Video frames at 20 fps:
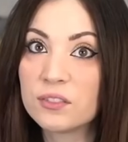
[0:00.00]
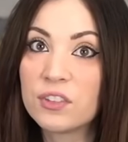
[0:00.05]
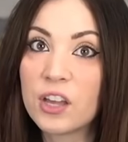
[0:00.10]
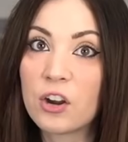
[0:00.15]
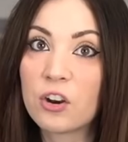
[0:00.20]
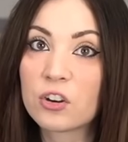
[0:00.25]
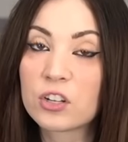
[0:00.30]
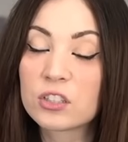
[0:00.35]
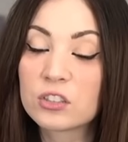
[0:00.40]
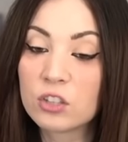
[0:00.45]
that
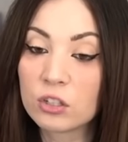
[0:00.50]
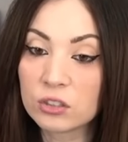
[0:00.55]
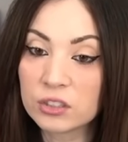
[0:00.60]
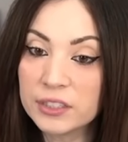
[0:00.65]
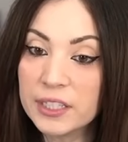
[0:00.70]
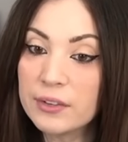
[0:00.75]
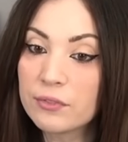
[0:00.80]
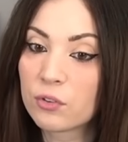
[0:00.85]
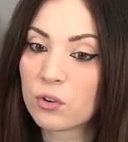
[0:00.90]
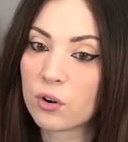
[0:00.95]
are
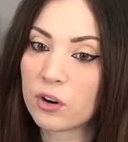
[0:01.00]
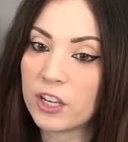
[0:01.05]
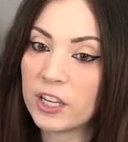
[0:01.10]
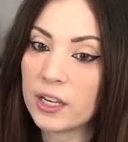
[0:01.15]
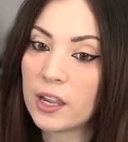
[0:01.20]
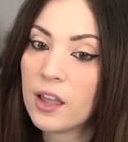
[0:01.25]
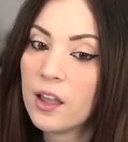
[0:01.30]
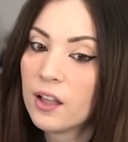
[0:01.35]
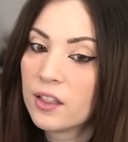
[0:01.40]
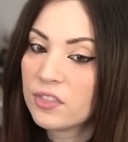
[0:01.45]

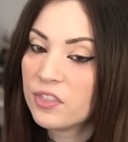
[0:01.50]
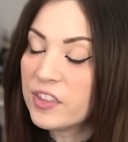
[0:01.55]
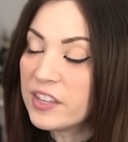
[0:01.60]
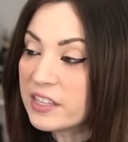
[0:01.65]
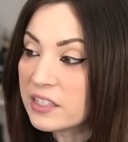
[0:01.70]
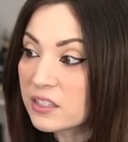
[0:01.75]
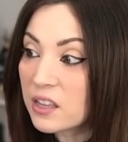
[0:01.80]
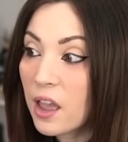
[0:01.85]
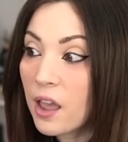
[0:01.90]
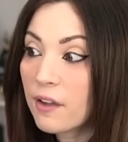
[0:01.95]
delivering
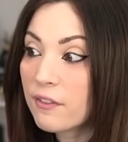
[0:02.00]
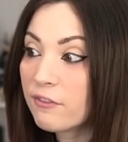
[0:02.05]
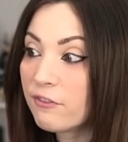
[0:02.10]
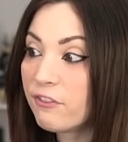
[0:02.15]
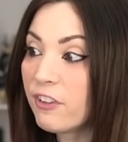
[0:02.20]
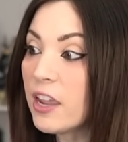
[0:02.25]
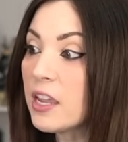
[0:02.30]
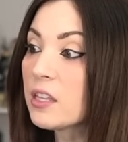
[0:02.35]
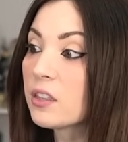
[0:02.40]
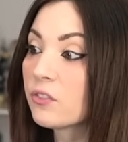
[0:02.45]
these
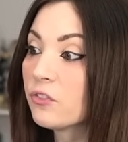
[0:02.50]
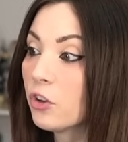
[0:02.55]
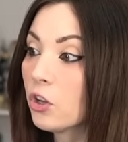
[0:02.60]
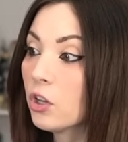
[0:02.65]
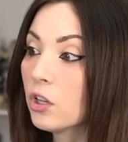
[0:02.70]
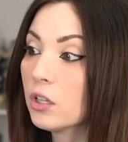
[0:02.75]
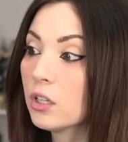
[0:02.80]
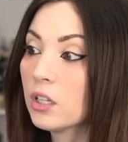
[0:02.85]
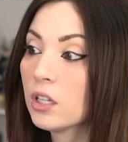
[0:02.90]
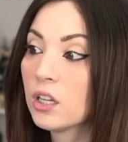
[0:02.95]

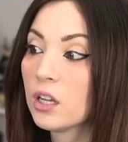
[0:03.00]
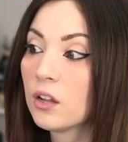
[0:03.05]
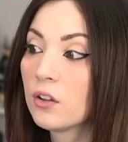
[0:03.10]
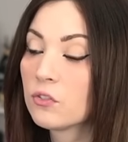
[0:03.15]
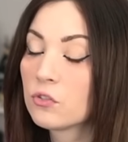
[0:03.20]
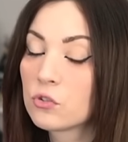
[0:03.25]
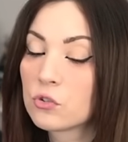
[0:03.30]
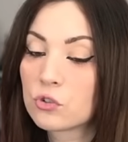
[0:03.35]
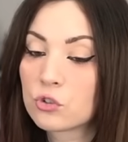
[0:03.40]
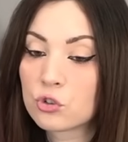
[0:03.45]
faithful
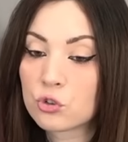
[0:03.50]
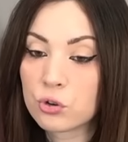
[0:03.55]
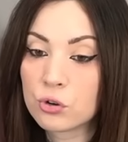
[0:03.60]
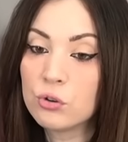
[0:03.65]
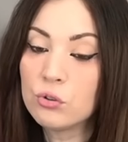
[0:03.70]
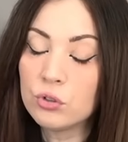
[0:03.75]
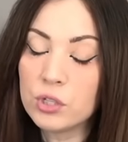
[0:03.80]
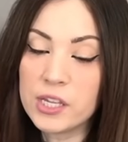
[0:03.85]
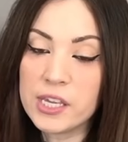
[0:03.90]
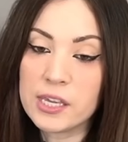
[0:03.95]

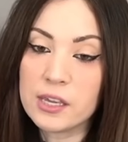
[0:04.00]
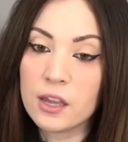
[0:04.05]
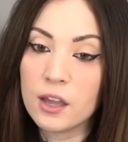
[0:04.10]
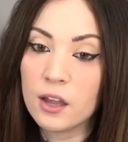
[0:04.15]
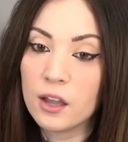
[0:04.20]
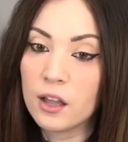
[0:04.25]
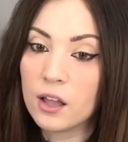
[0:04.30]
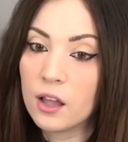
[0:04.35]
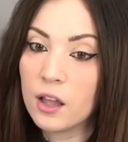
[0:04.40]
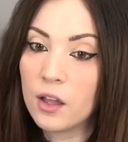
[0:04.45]
truly
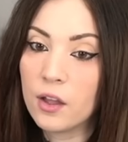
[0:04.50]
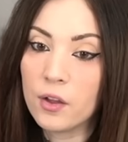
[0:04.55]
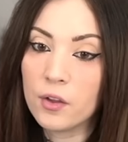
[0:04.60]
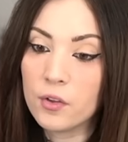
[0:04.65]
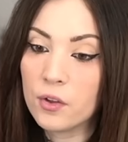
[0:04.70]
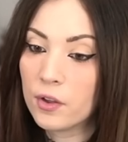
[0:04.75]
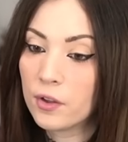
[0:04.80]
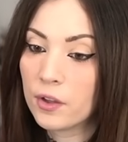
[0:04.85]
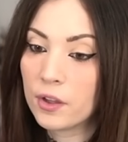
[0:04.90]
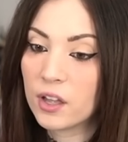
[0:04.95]
a,
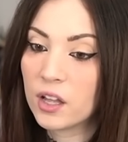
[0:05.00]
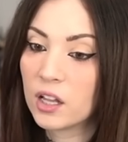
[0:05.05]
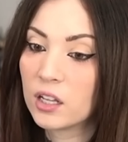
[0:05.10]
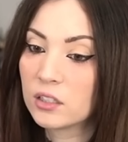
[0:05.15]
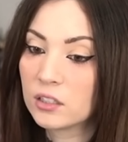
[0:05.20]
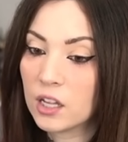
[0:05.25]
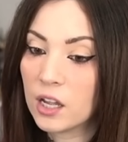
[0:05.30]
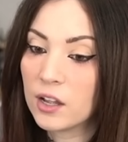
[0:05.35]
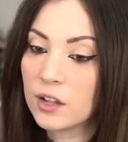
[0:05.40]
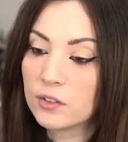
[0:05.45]
uh,
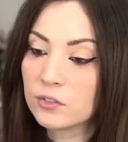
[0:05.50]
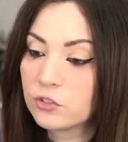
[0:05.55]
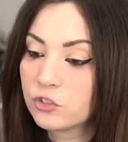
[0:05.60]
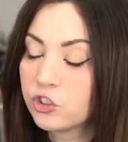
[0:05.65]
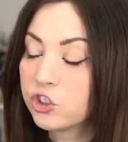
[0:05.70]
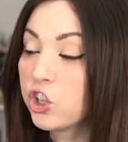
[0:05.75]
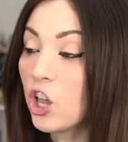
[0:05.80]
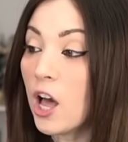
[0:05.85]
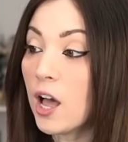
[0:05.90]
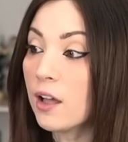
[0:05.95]
a, a
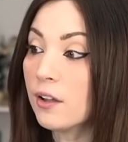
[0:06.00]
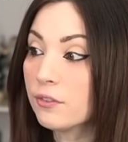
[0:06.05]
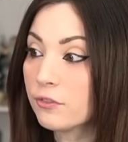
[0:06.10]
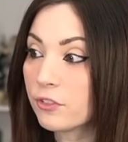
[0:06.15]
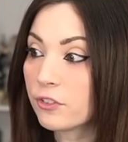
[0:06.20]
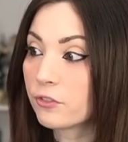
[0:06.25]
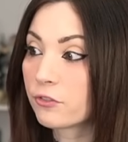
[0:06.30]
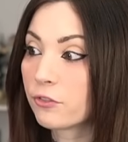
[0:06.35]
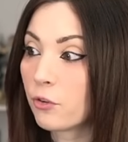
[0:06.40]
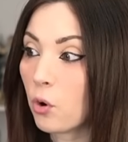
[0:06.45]
love
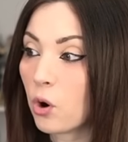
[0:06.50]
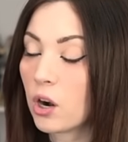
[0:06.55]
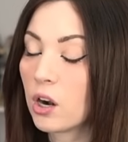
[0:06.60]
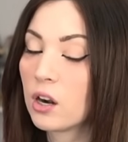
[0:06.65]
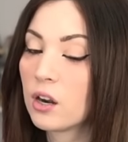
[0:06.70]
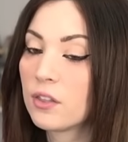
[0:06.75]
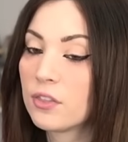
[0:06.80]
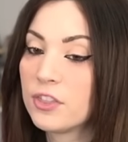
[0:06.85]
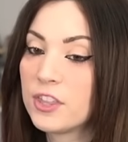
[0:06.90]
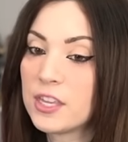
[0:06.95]

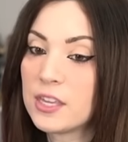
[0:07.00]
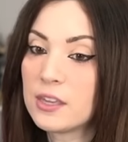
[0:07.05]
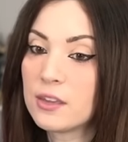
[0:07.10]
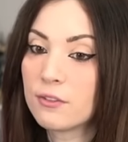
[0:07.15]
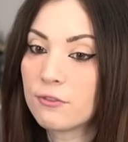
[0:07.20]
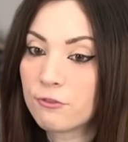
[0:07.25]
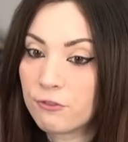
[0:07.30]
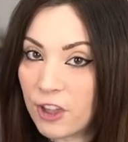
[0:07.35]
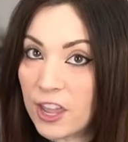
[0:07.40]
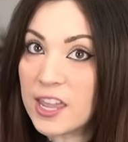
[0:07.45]
for the
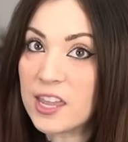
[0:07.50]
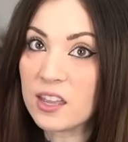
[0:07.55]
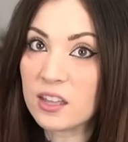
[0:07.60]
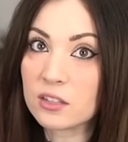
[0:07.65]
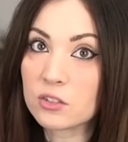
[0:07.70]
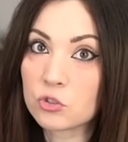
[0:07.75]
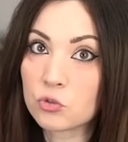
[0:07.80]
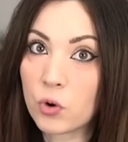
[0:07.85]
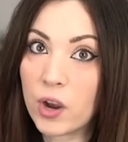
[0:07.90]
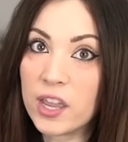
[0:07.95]

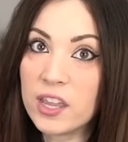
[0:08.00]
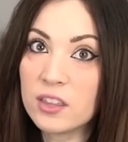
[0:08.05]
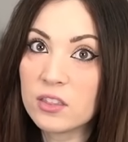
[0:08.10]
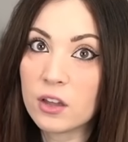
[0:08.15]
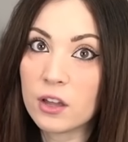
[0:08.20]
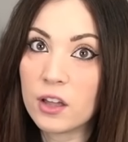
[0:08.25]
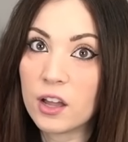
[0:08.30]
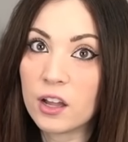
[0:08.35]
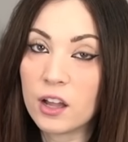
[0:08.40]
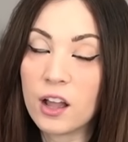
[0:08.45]
fans, right?
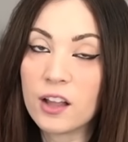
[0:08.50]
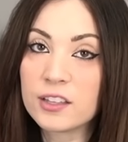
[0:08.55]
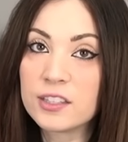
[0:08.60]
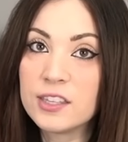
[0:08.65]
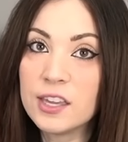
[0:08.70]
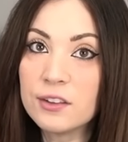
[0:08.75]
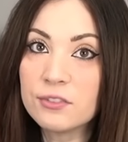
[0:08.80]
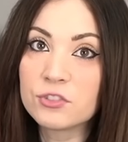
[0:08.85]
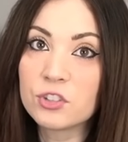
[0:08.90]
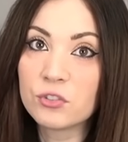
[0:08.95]
The, a, a
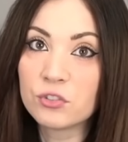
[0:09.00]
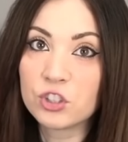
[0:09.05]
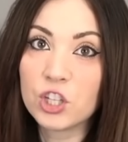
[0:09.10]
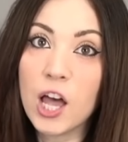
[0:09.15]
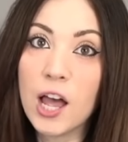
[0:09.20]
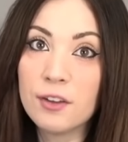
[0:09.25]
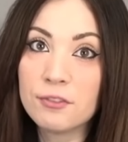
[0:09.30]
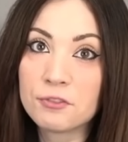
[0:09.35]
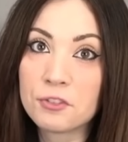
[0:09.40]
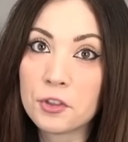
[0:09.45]
gift of
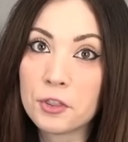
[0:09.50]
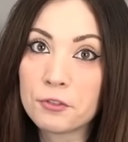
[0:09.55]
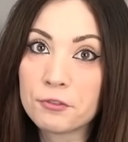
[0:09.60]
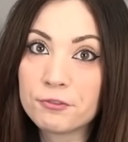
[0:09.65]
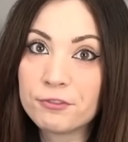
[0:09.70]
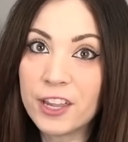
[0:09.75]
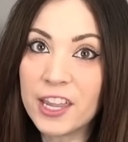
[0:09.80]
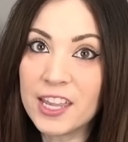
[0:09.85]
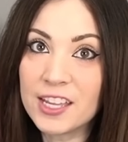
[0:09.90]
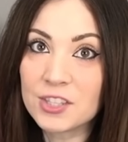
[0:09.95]
love for the
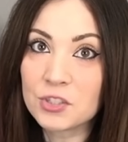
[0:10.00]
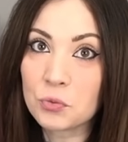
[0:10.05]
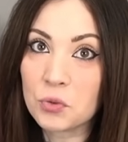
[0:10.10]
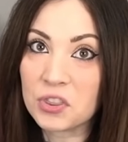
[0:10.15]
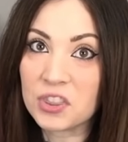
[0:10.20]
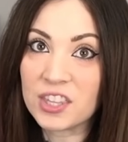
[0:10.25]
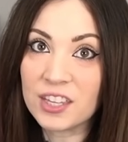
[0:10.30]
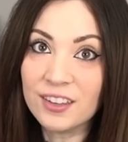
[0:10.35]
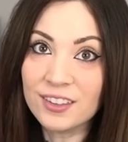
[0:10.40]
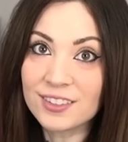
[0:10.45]
fans
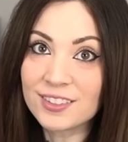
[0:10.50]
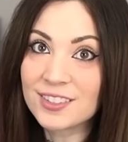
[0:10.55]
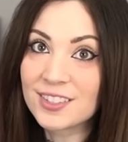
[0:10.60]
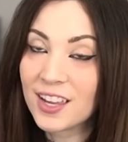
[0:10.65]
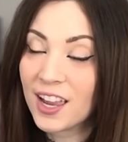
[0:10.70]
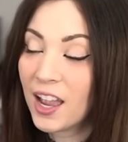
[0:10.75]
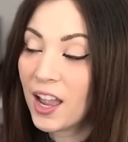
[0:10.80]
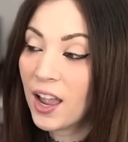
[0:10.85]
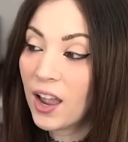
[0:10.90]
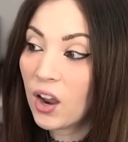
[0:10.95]
with this.
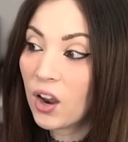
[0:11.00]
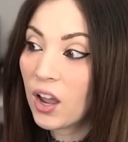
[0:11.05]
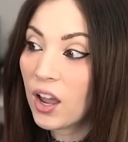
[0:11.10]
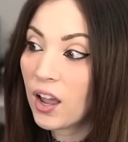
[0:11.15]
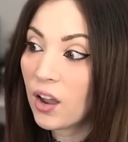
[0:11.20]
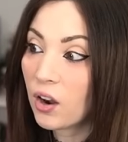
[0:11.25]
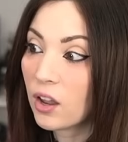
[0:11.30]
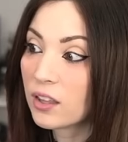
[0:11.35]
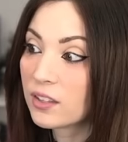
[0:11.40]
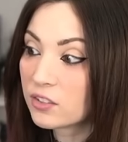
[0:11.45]

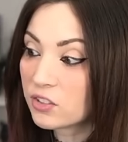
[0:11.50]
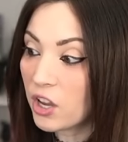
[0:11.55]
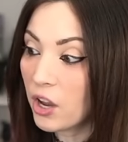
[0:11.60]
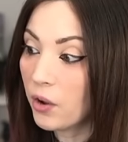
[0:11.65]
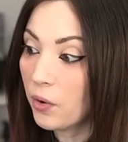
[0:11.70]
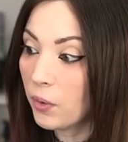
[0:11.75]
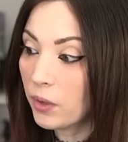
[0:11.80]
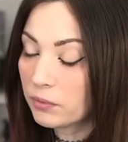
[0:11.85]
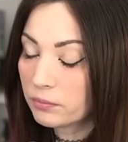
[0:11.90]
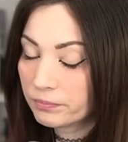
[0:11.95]

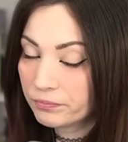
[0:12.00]
So